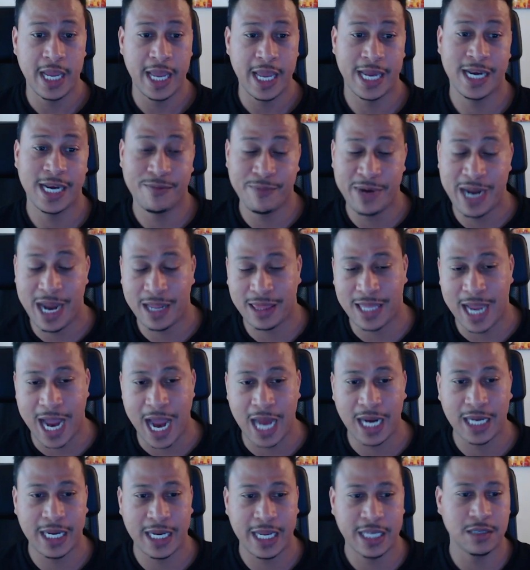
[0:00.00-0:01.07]
And we got the
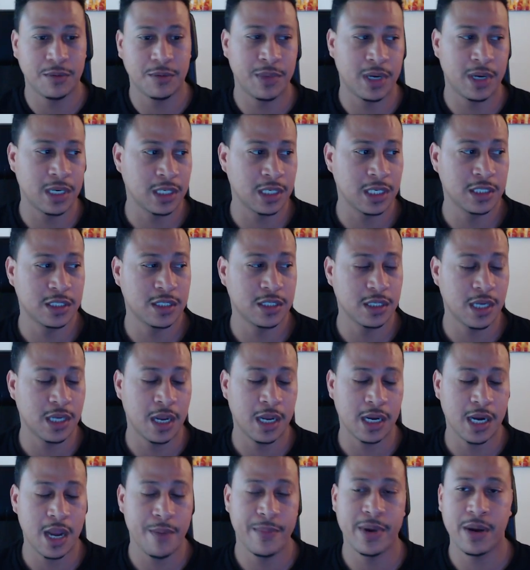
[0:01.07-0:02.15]
holidays among us
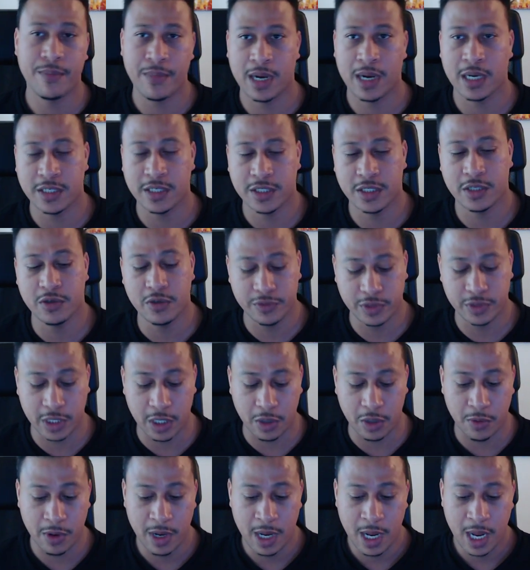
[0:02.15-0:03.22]
coming among us too.
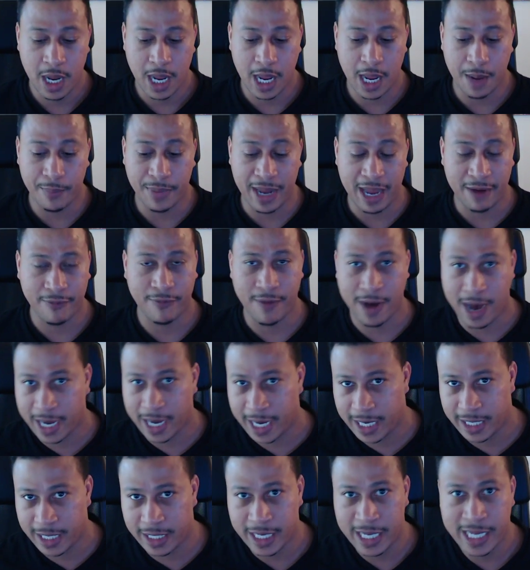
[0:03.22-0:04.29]
So Black
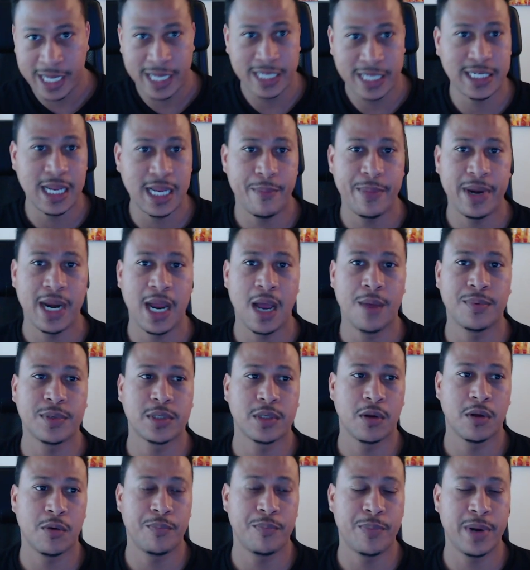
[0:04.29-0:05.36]
Friday is coming up,
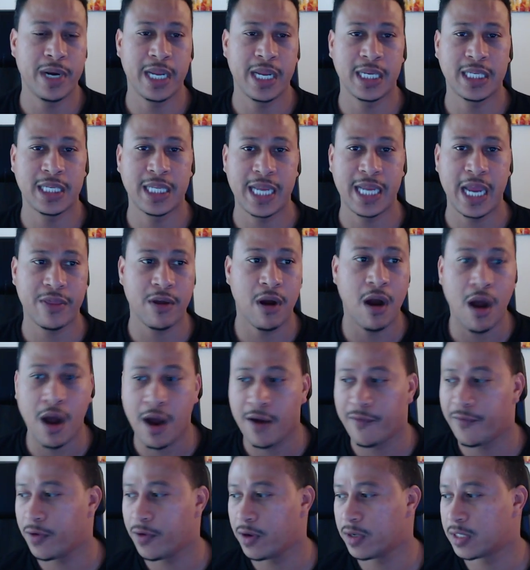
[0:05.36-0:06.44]
so putting together
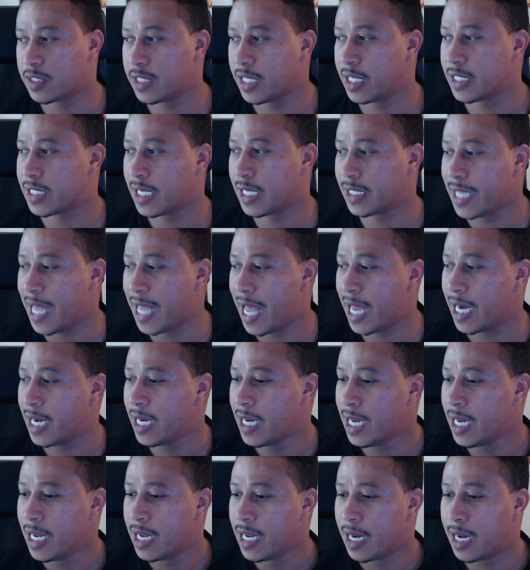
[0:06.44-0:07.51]
offers, things like that.
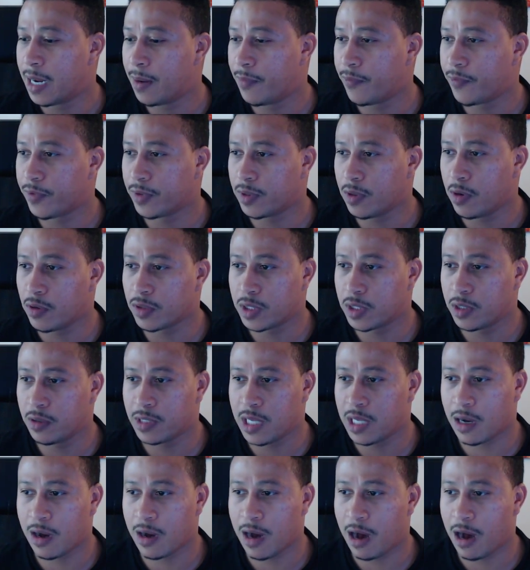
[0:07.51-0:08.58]
For those of you
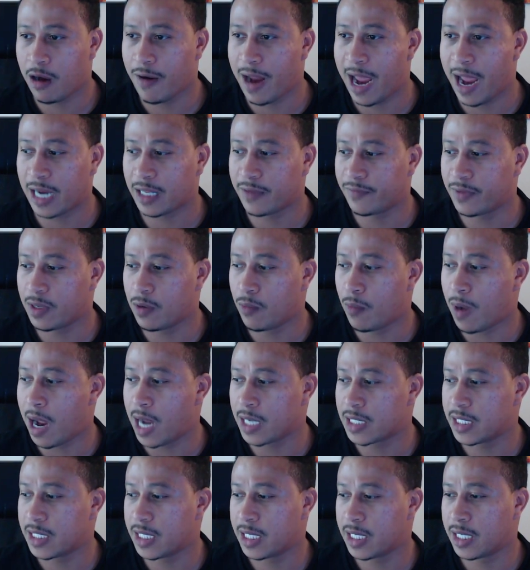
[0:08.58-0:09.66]
that are actively
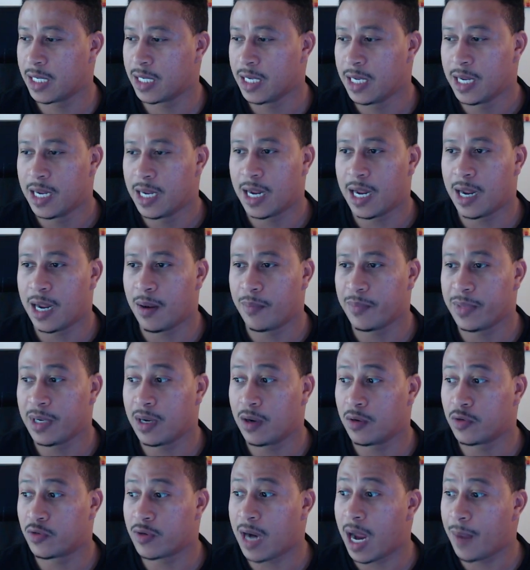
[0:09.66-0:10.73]
watching,
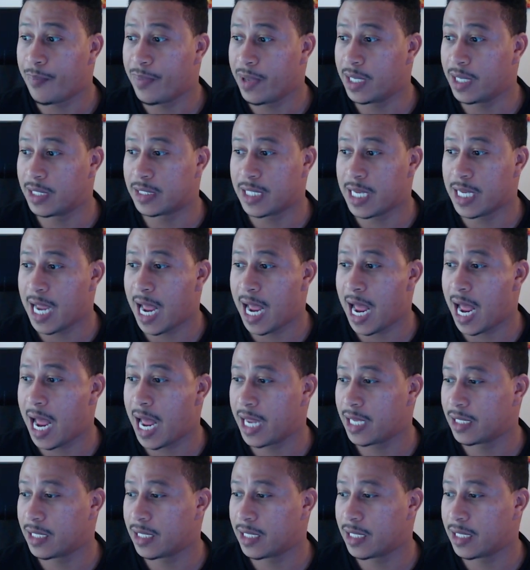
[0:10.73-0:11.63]
drop in, say hi.